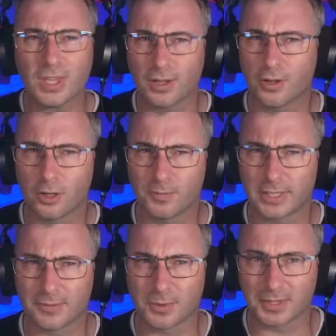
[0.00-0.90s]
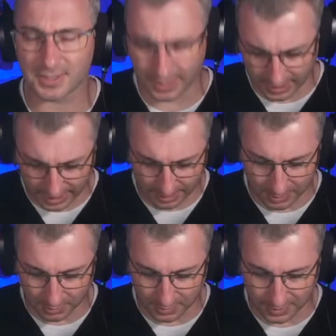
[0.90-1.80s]
Hopefully everyone's happy
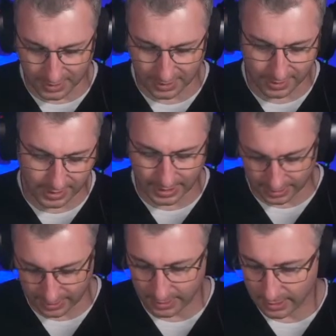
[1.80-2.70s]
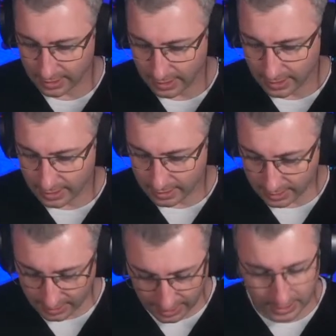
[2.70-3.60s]
with that.
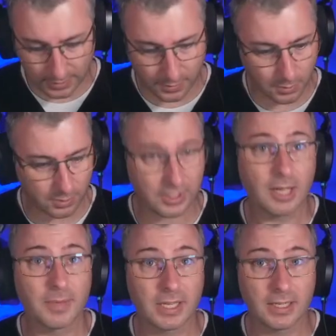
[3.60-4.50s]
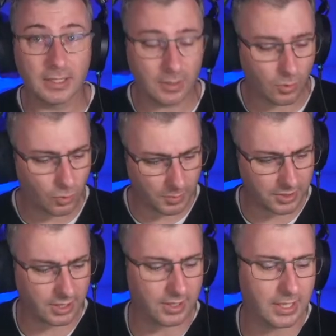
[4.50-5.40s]
And of course, coming in almost
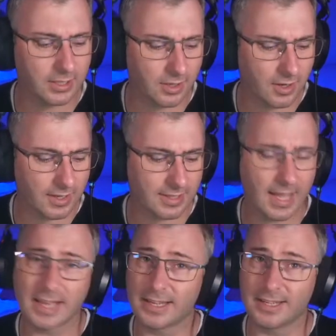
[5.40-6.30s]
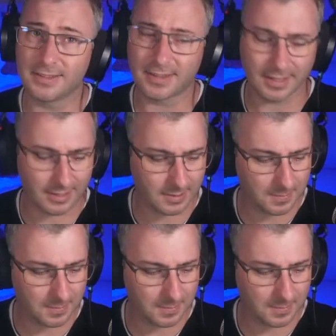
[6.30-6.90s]
at the end, guys, hang in there.